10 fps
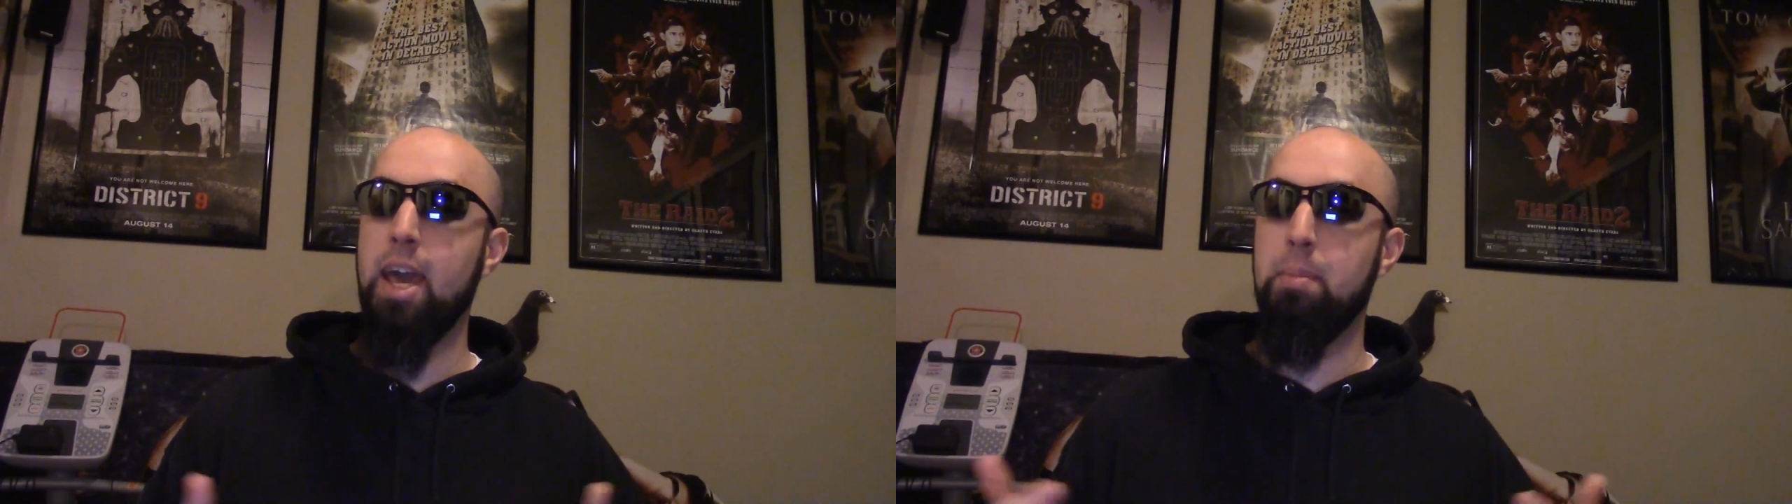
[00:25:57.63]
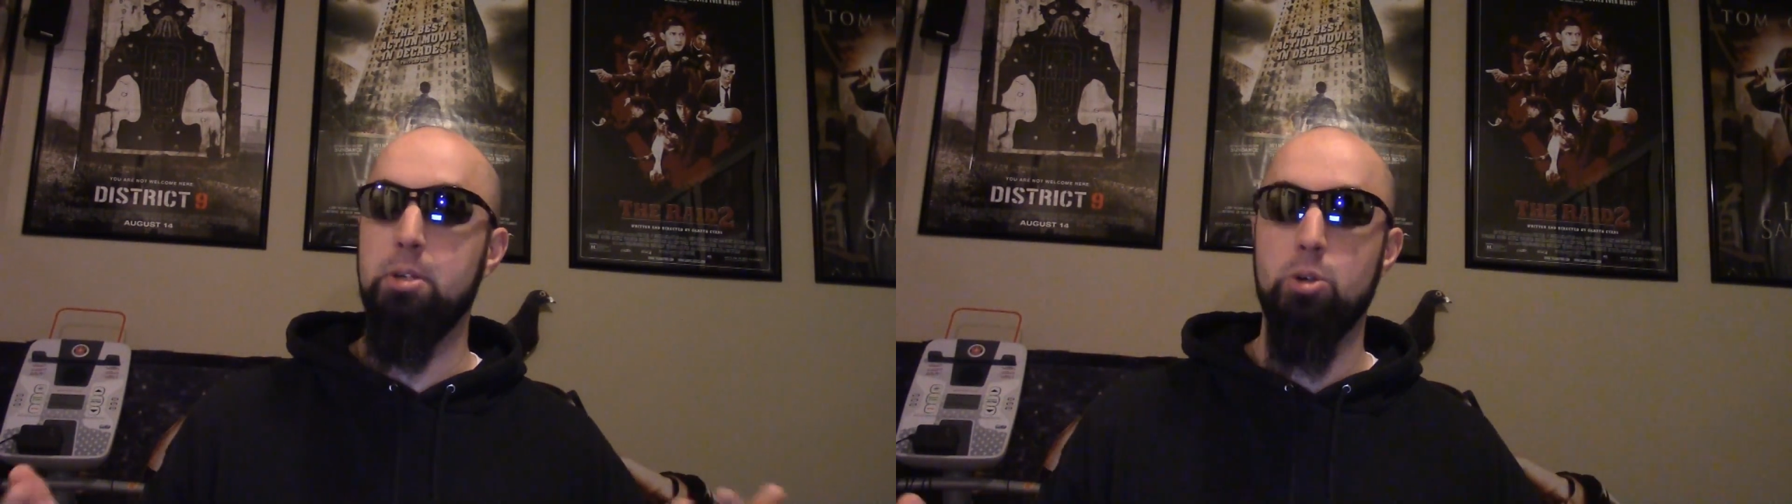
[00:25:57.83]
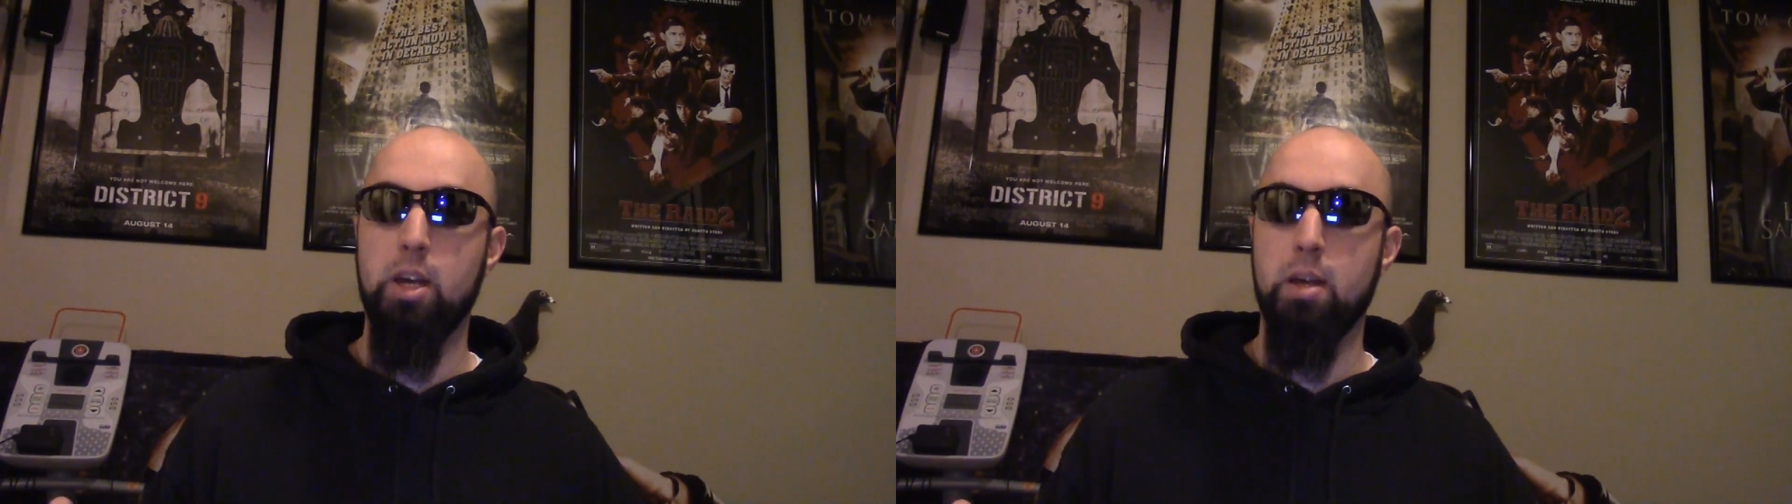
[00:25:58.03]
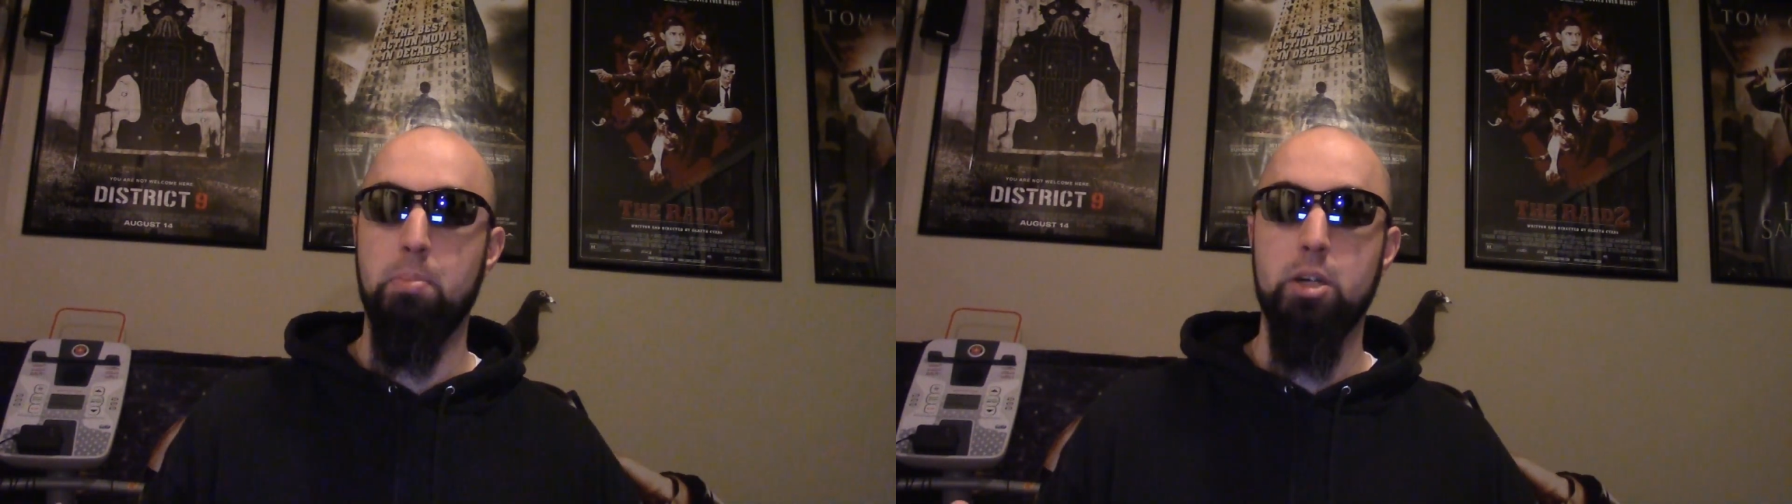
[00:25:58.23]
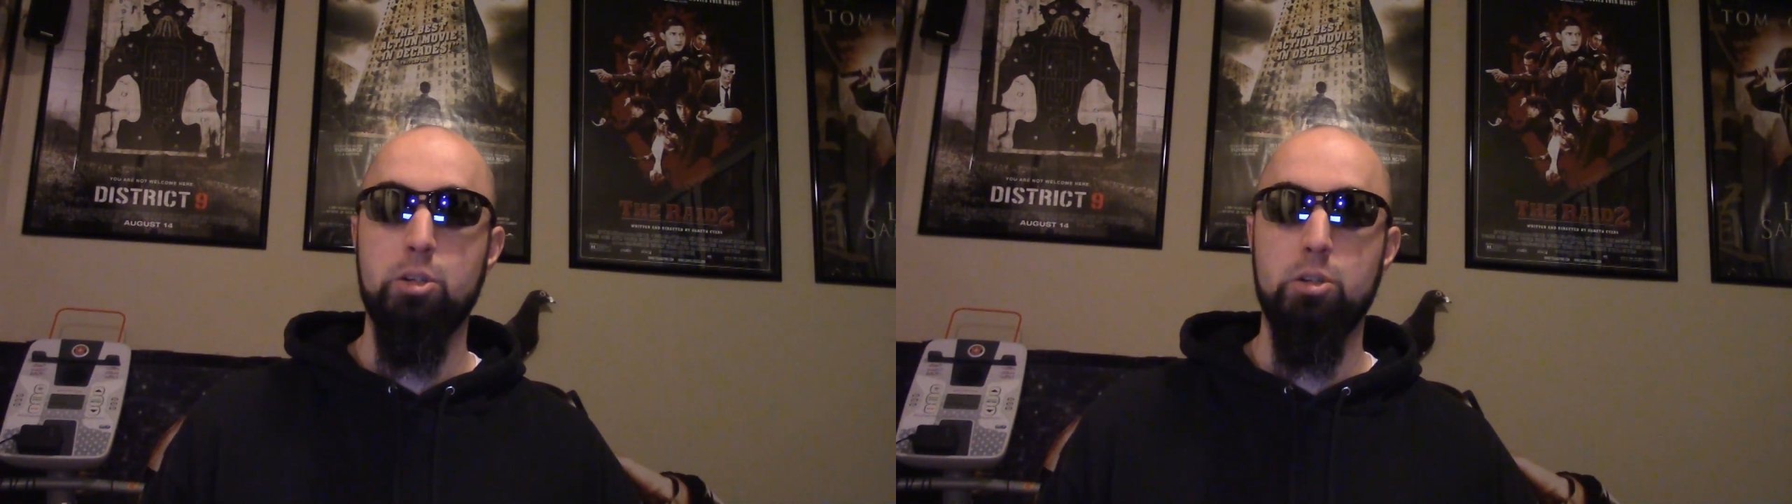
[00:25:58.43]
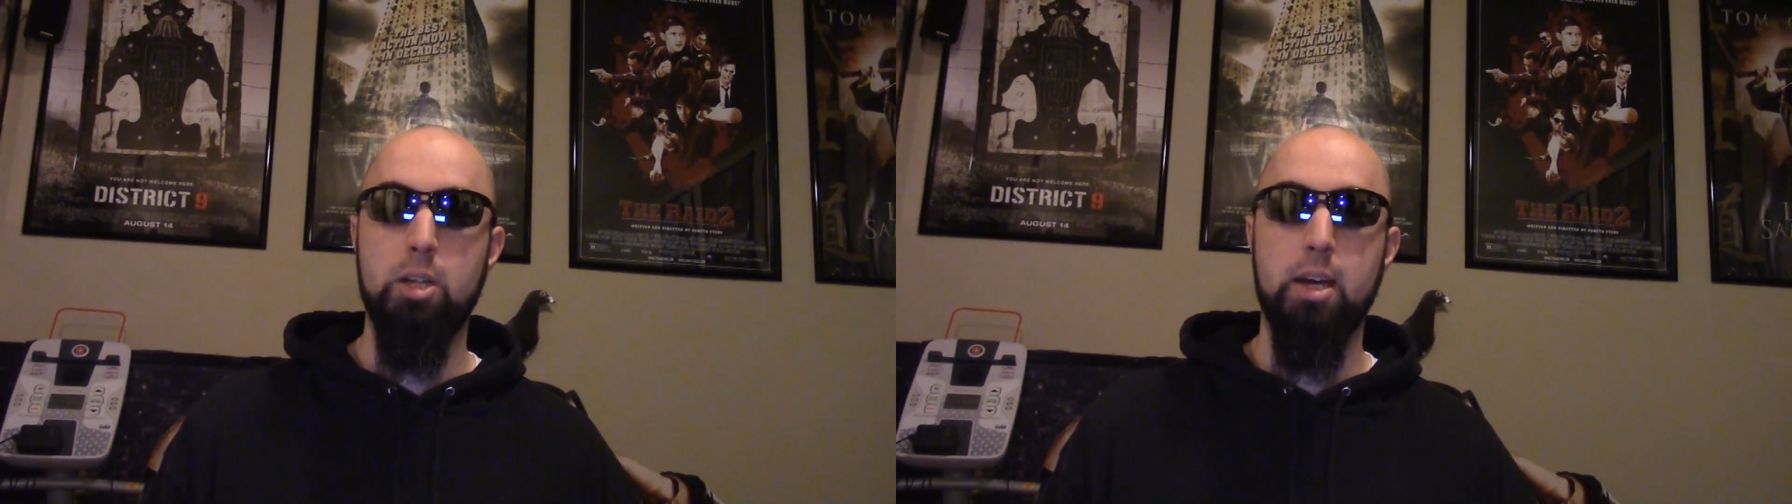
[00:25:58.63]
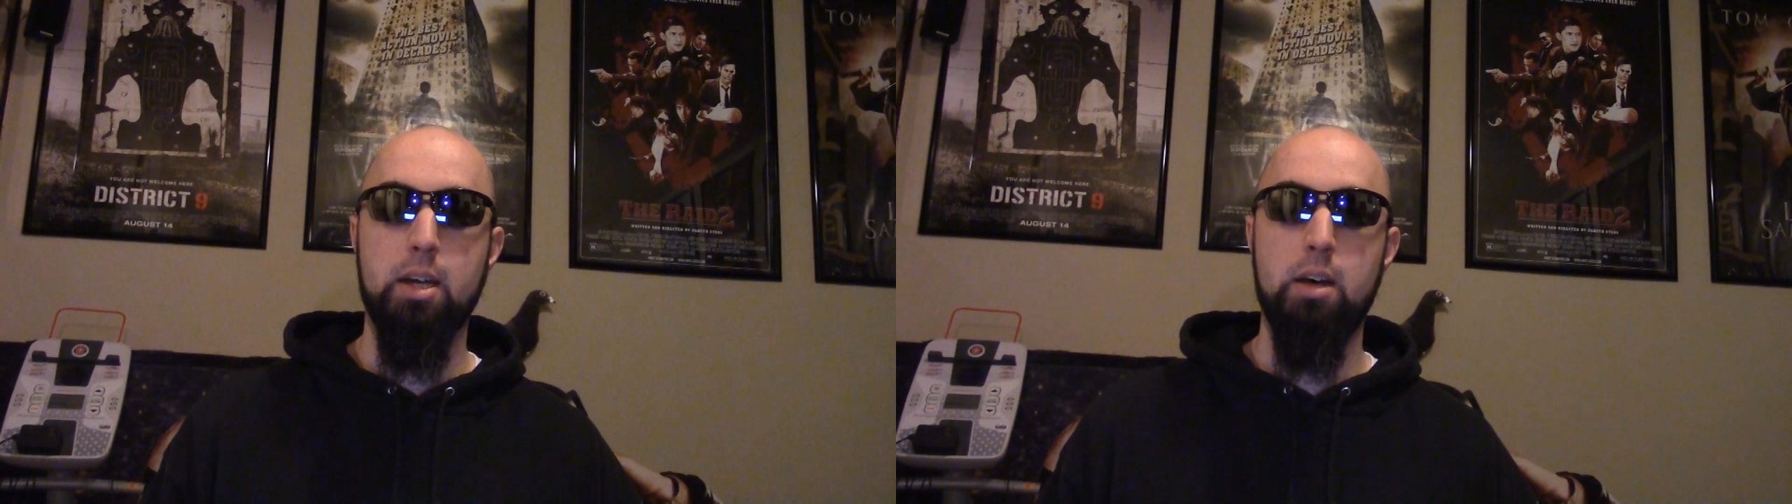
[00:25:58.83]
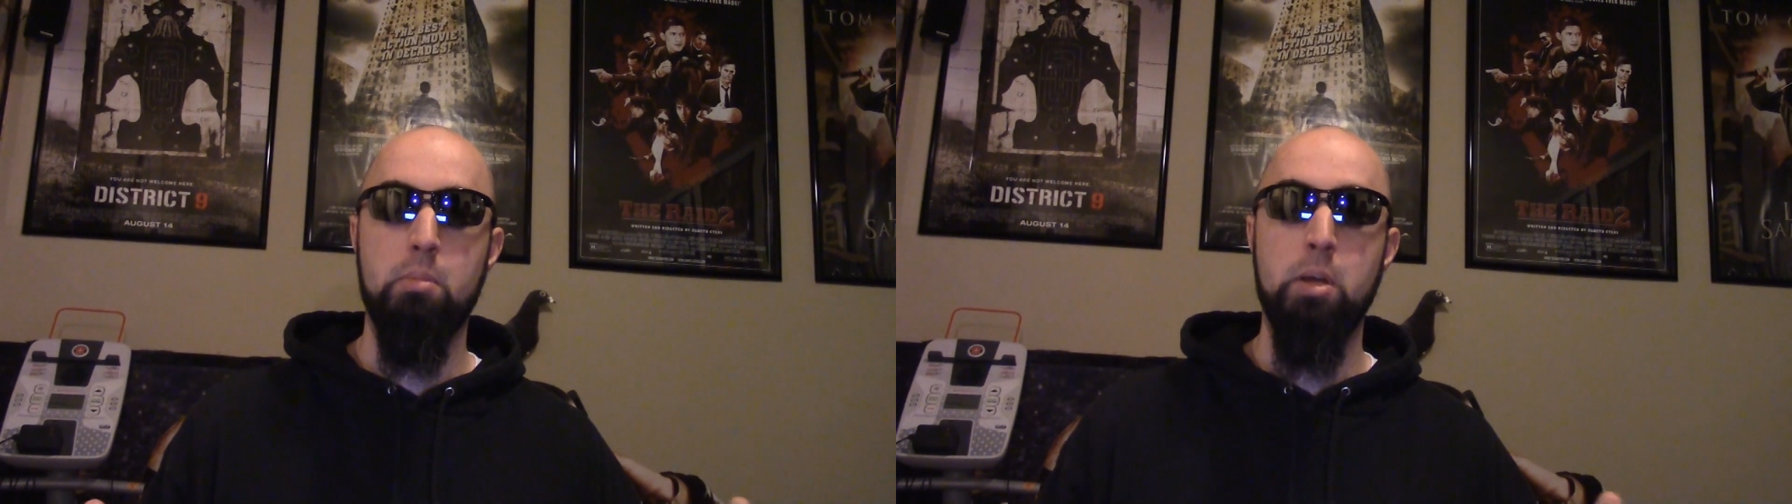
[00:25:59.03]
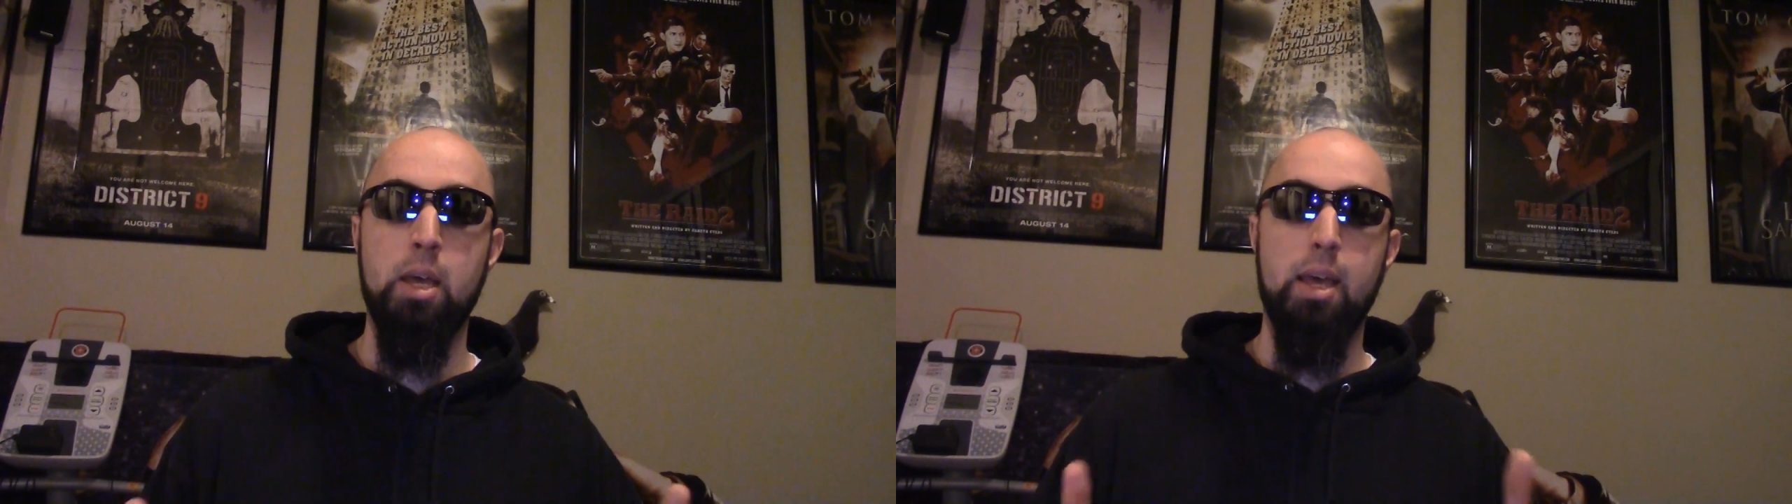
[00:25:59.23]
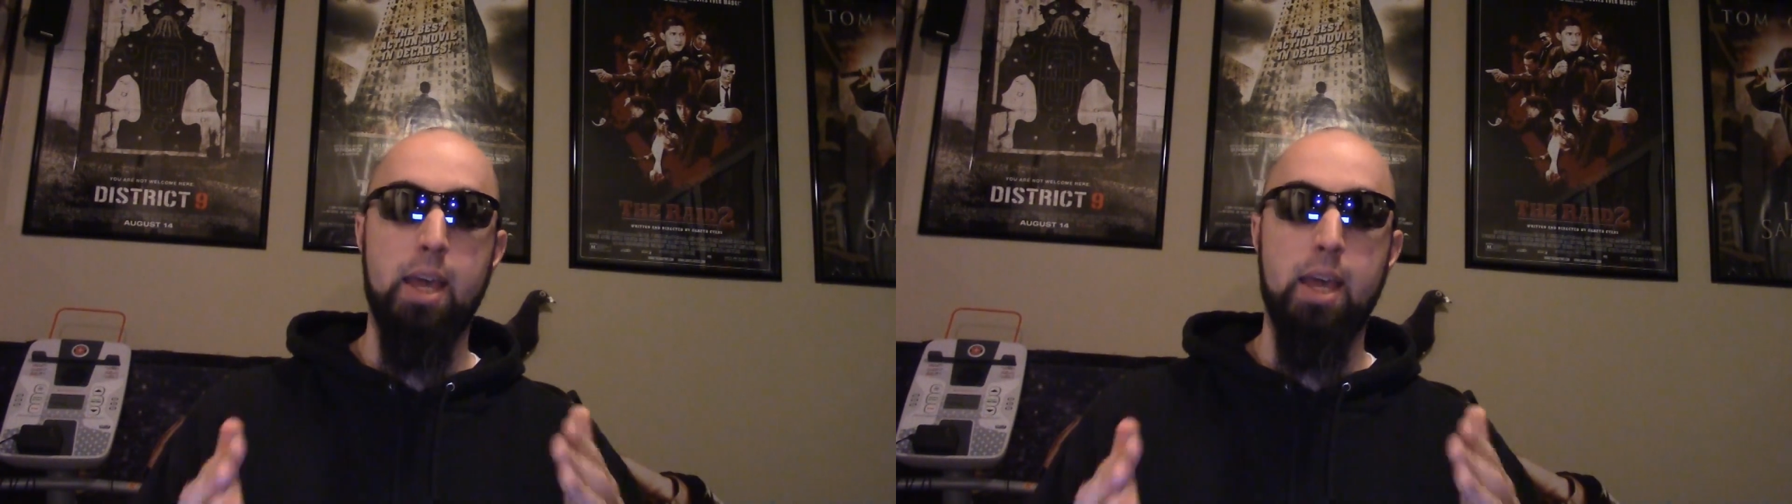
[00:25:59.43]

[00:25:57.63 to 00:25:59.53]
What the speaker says: HappyDragonPictures.com